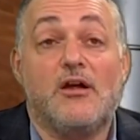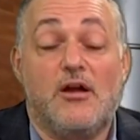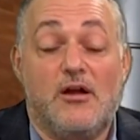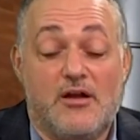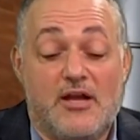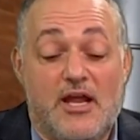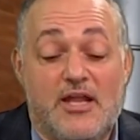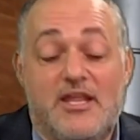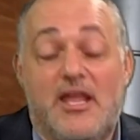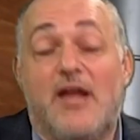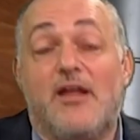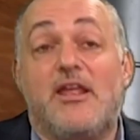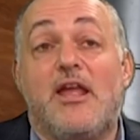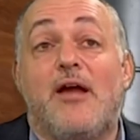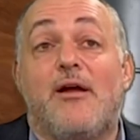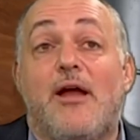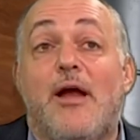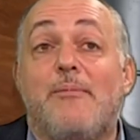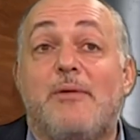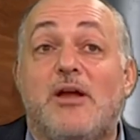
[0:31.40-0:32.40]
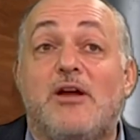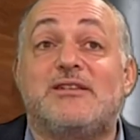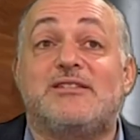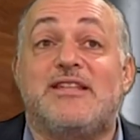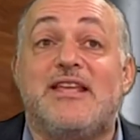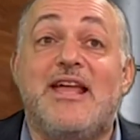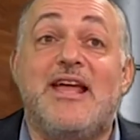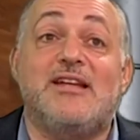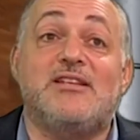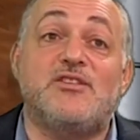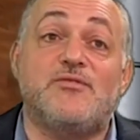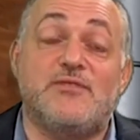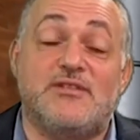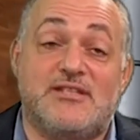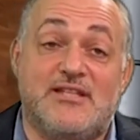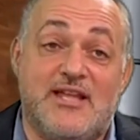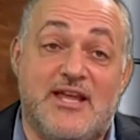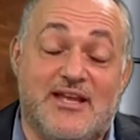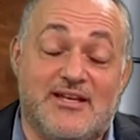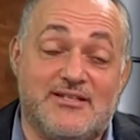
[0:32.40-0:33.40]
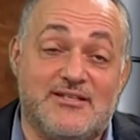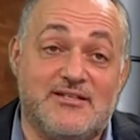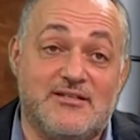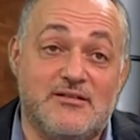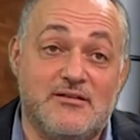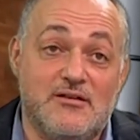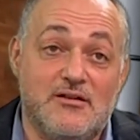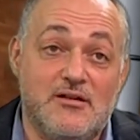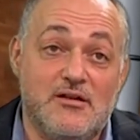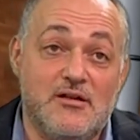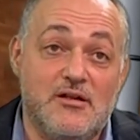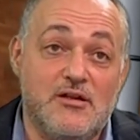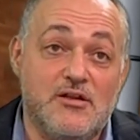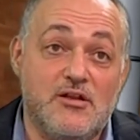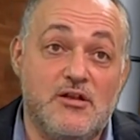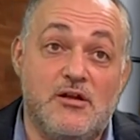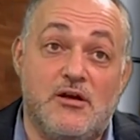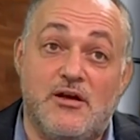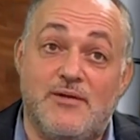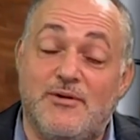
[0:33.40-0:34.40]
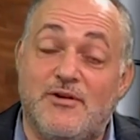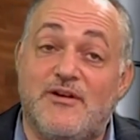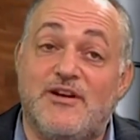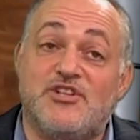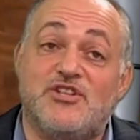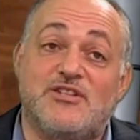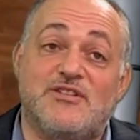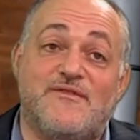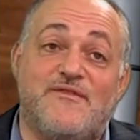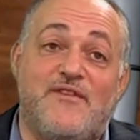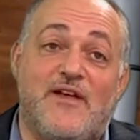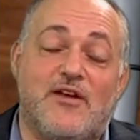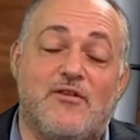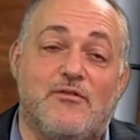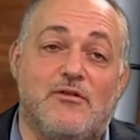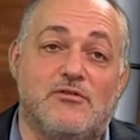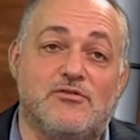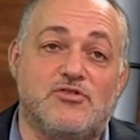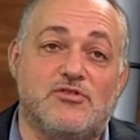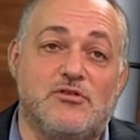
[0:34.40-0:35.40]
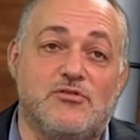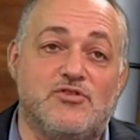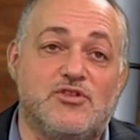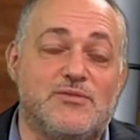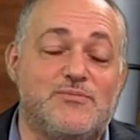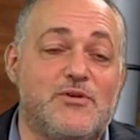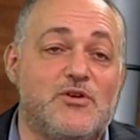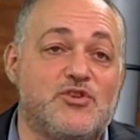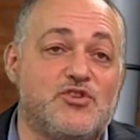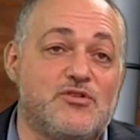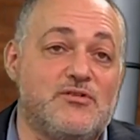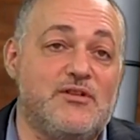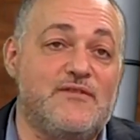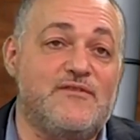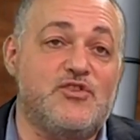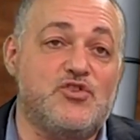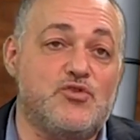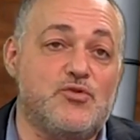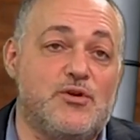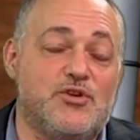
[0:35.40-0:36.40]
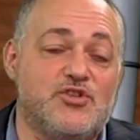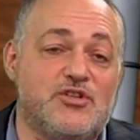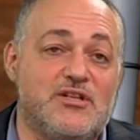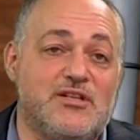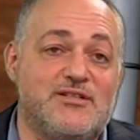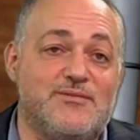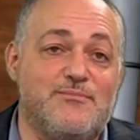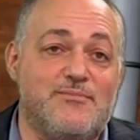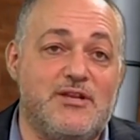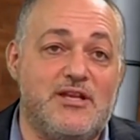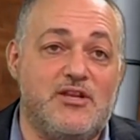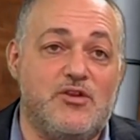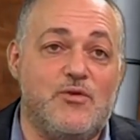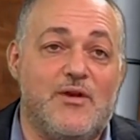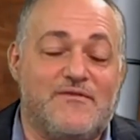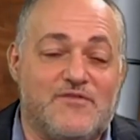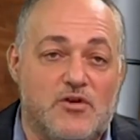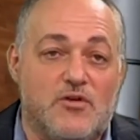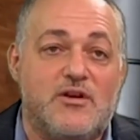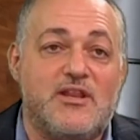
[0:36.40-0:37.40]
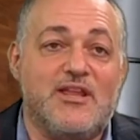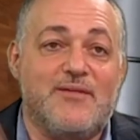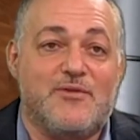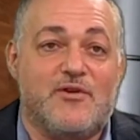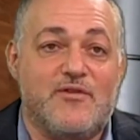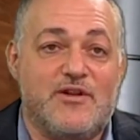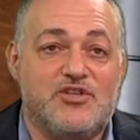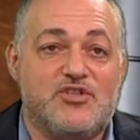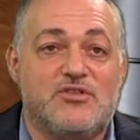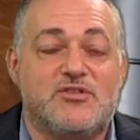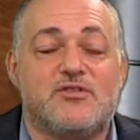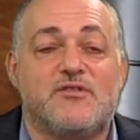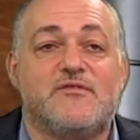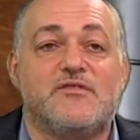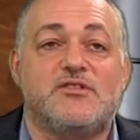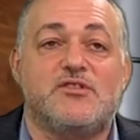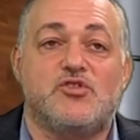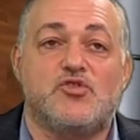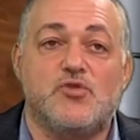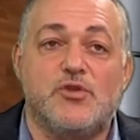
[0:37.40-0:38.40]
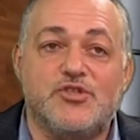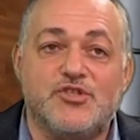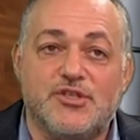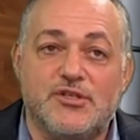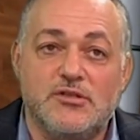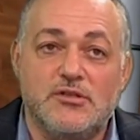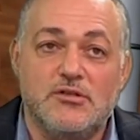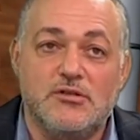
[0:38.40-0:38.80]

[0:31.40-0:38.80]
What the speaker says: Okay. Yeah, because the answer is this. You know, immigration is federal. So just because you live in Georgia doesn't mean you have to go to the immigration service in Georgia.